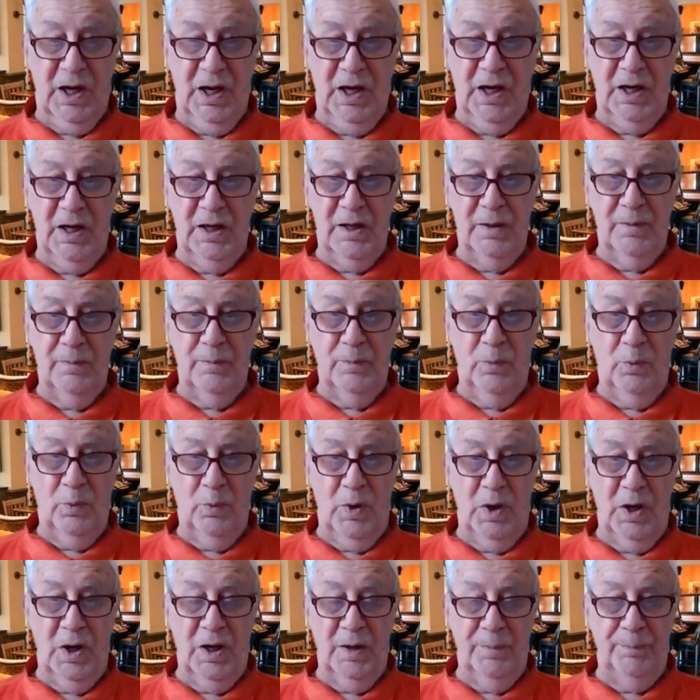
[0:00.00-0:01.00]
Come
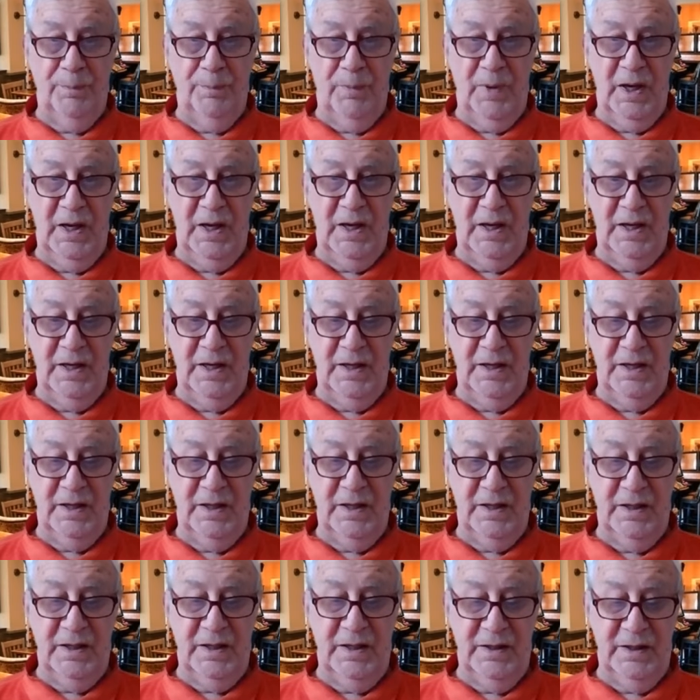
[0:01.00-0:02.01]
what
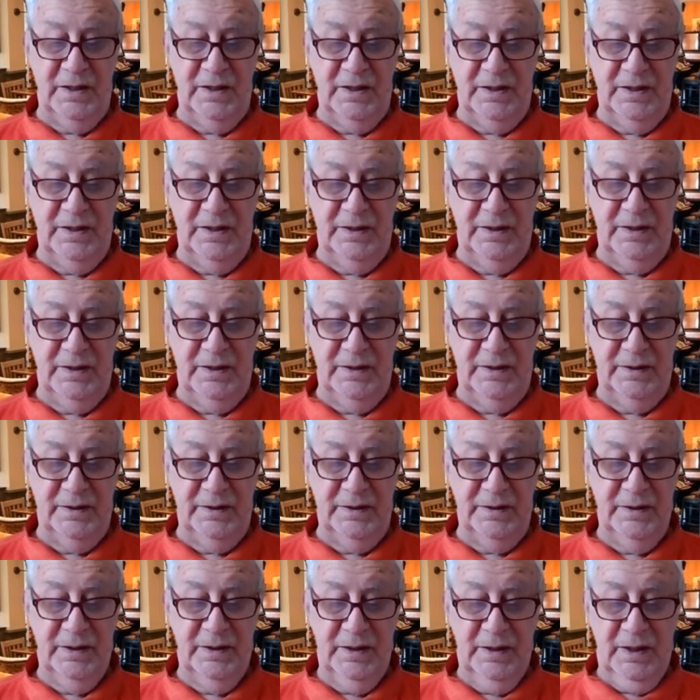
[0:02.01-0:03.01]
may,
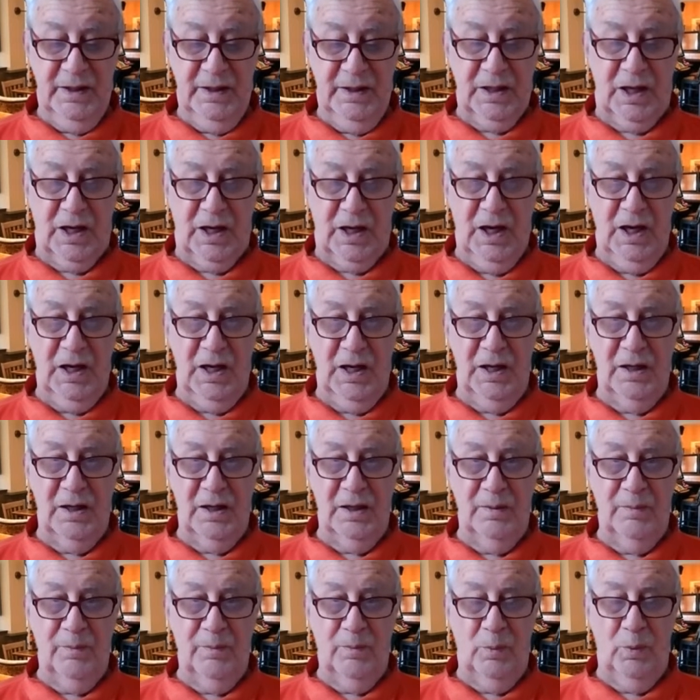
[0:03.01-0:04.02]

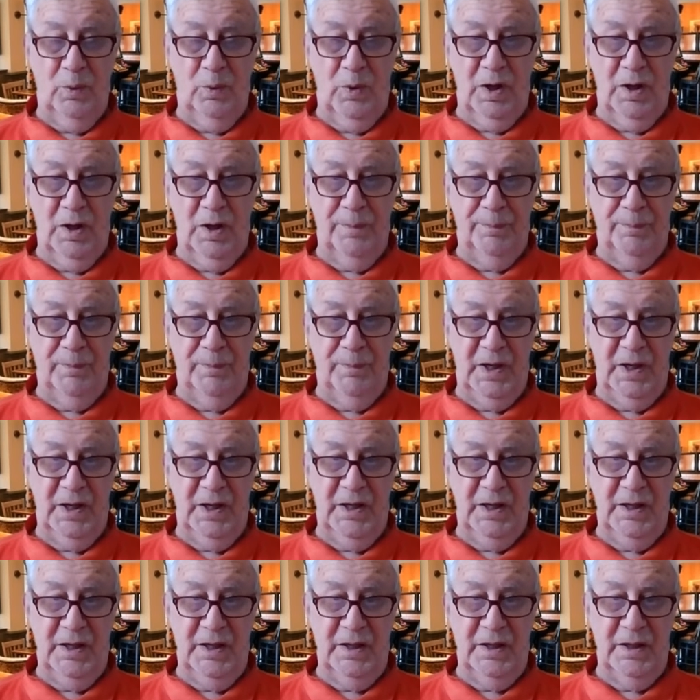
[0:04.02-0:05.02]
come what
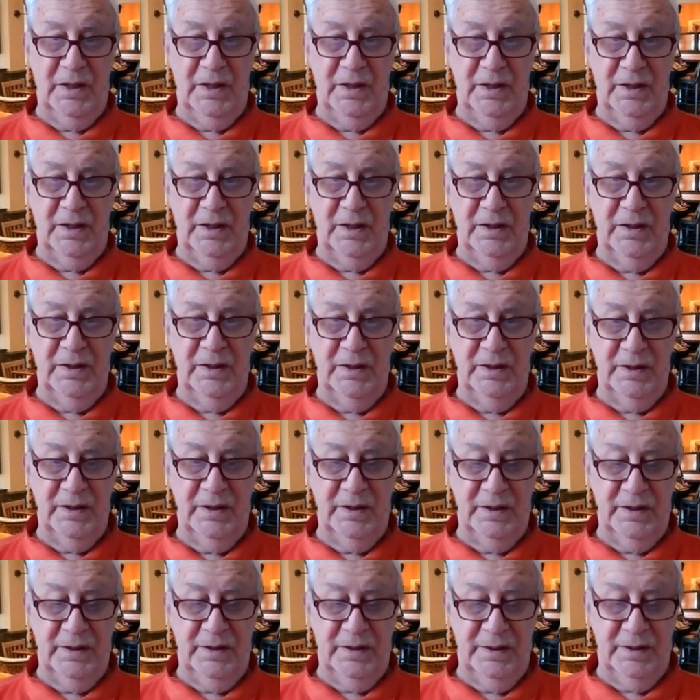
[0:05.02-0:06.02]

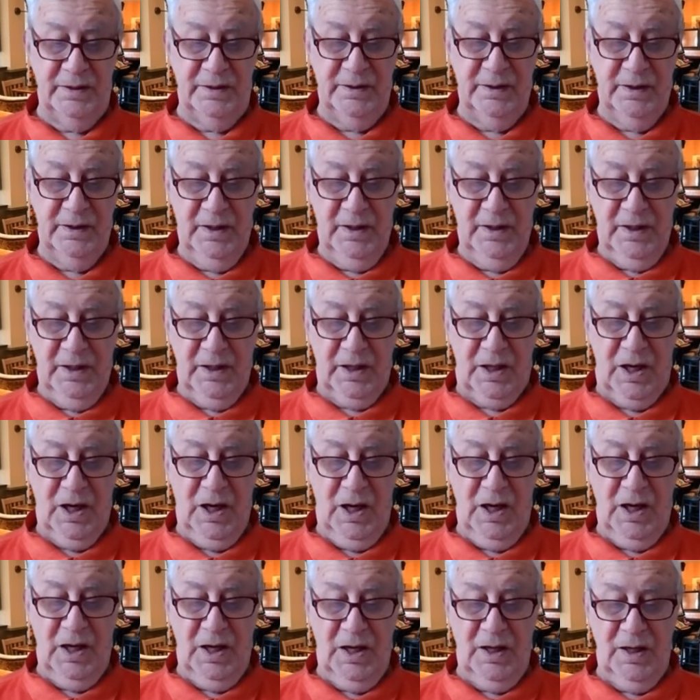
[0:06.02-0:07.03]
may,
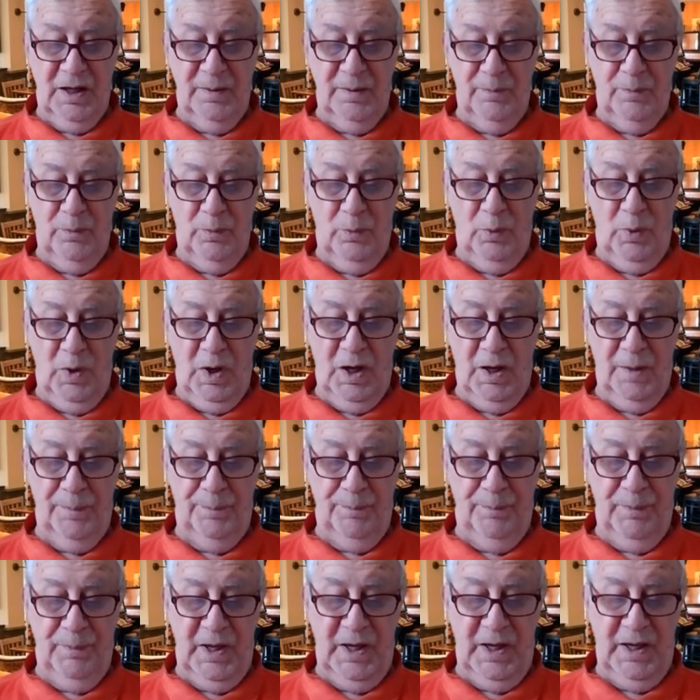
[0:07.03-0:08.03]
come
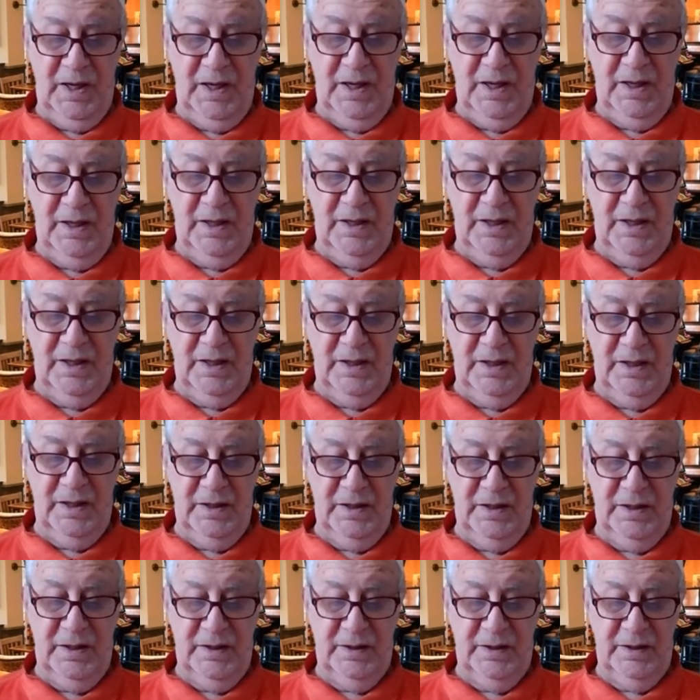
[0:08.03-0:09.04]
what
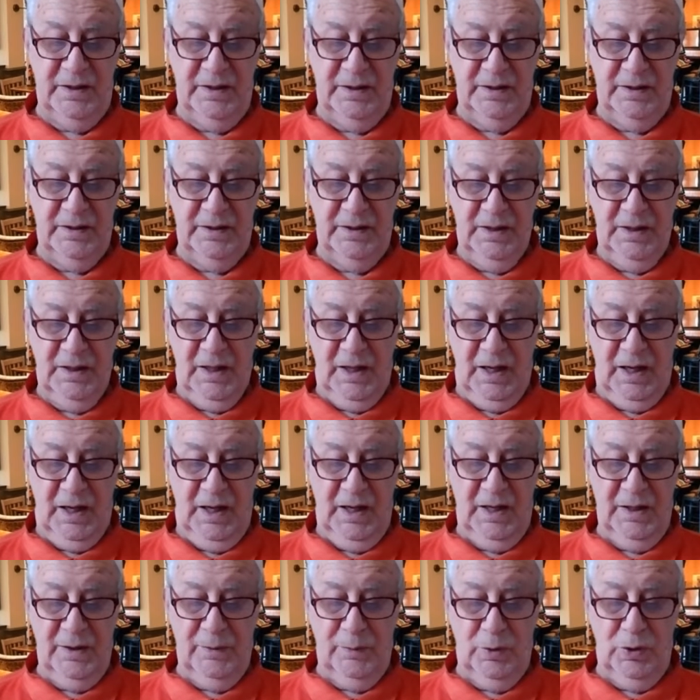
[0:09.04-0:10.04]
may,
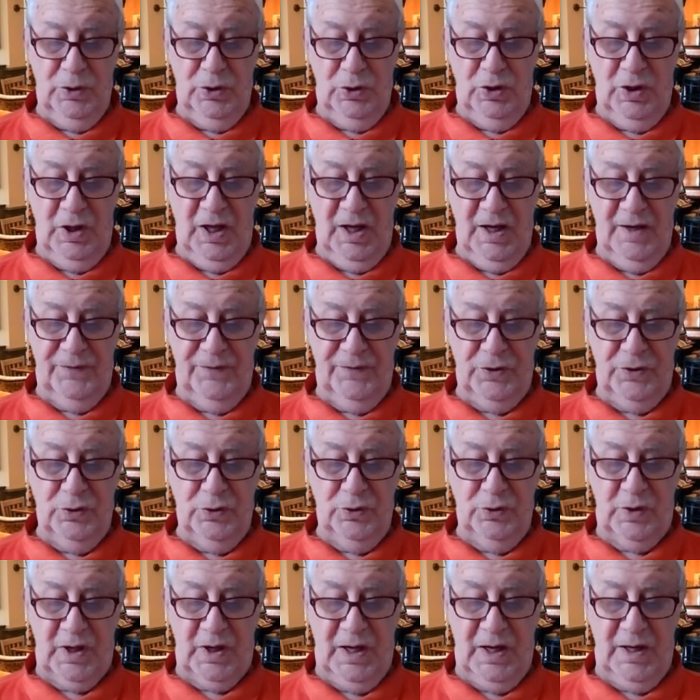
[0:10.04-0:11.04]
I will love
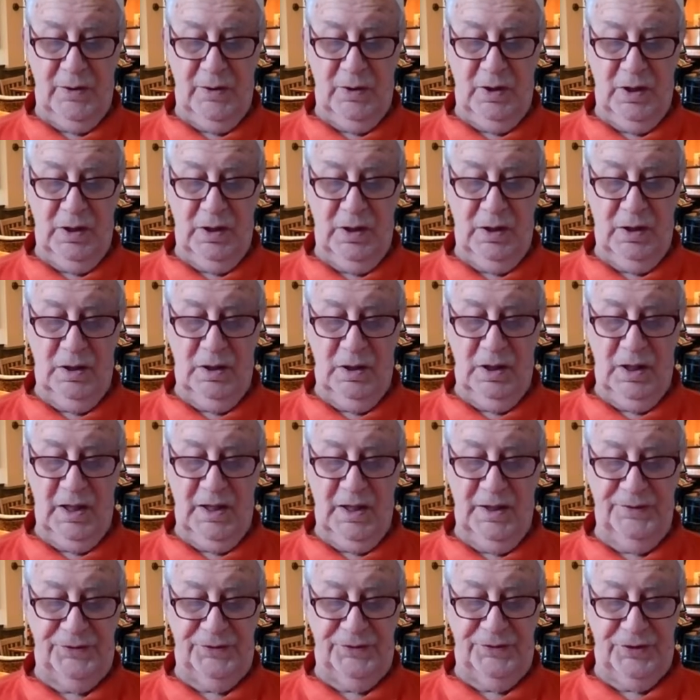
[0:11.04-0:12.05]
you,
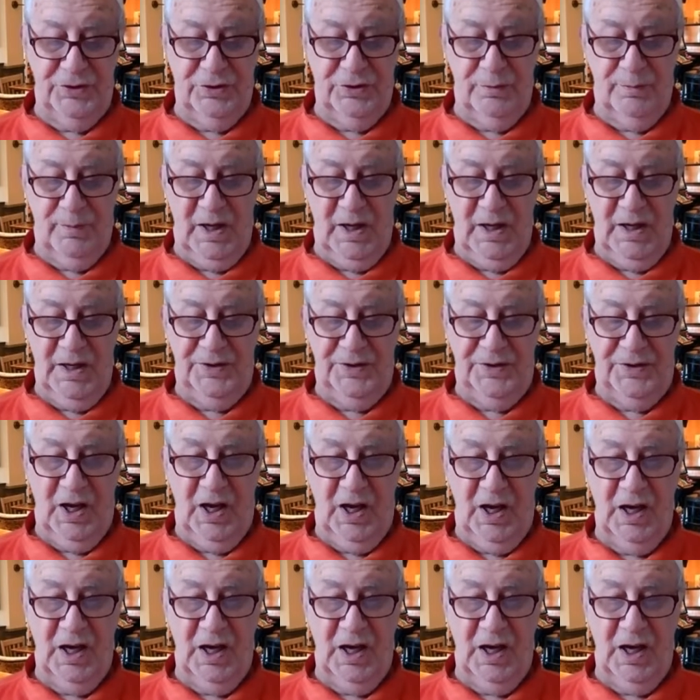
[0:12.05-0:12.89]
Carole, until my